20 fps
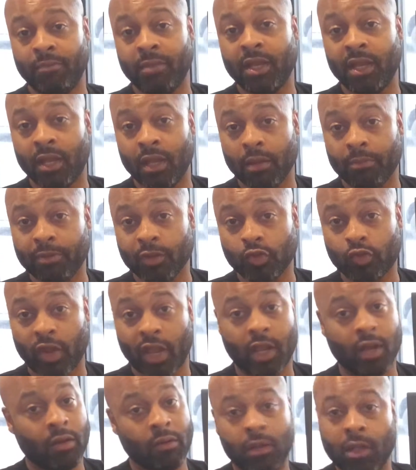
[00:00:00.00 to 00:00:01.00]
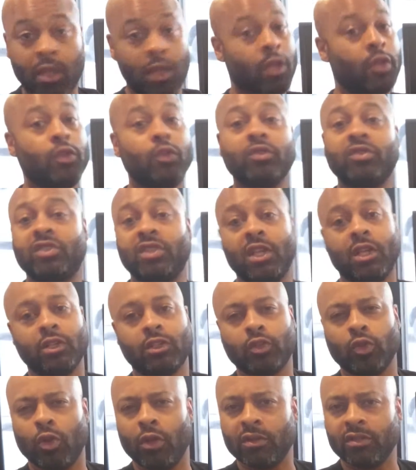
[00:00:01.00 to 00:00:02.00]
media portrayal, you'll see us
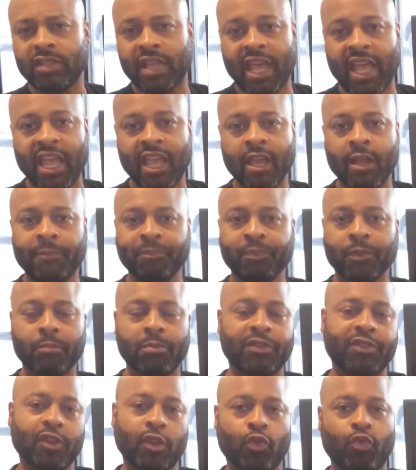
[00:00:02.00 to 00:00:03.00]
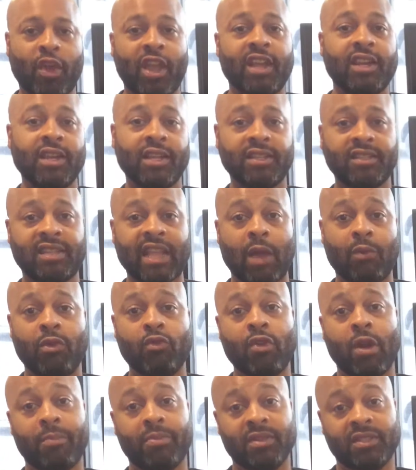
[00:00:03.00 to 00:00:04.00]
all day. But the greatness that we
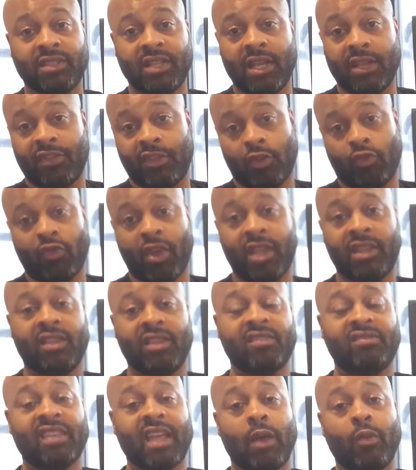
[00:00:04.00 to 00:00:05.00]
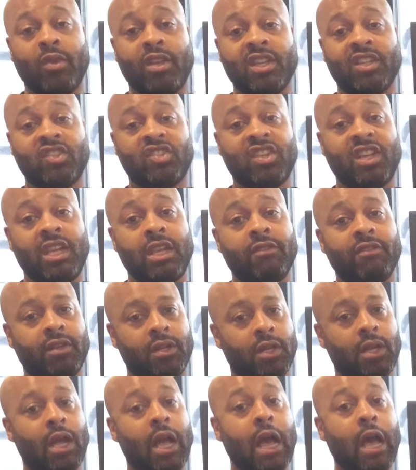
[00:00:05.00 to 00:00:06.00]
represent, the greatness that we achieve and
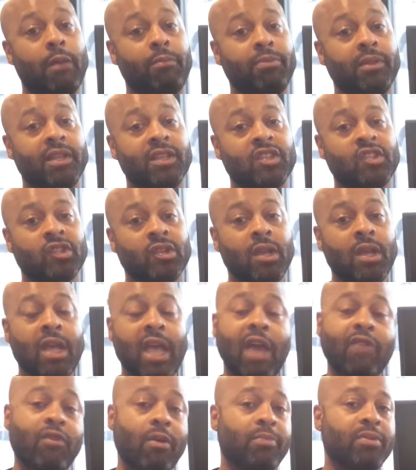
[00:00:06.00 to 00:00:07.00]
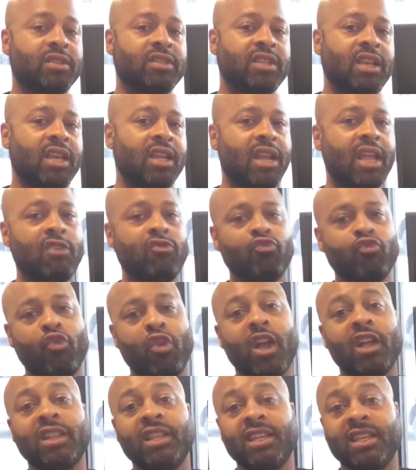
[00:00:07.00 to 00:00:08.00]
accomplish and represent, it
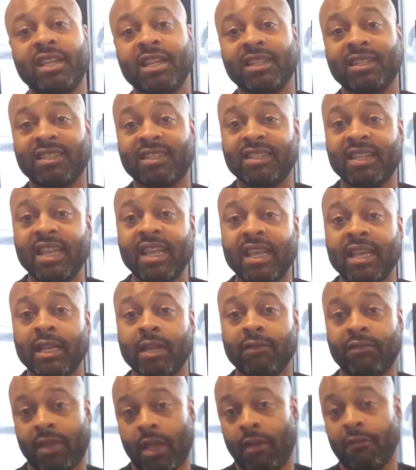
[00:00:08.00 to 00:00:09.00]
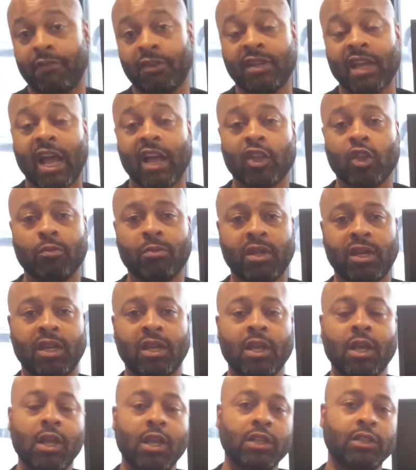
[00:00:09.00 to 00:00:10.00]
rarely gets seen, if ever documented.
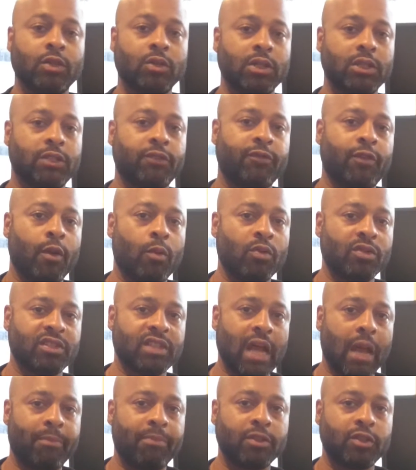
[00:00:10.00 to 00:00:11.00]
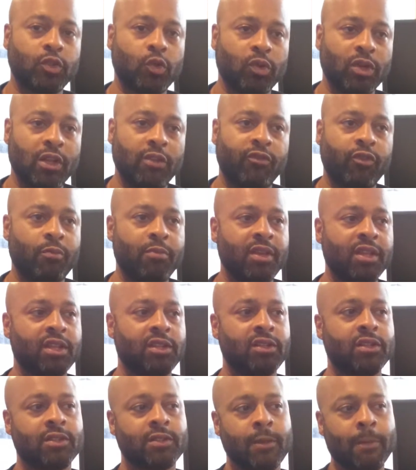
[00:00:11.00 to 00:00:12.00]
So this film was an opportunity for me to
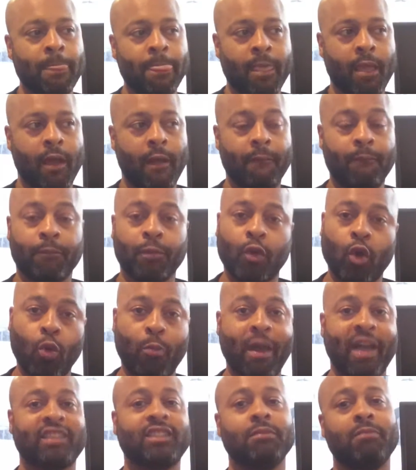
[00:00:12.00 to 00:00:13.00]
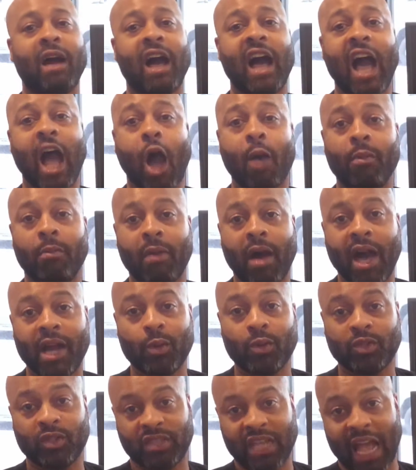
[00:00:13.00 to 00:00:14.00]
just go back to my alma mater,
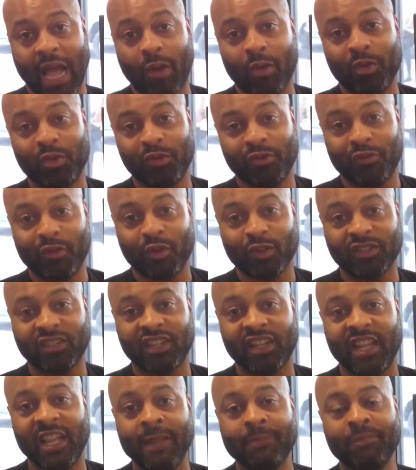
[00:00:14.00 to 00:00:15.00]
which is Howard University,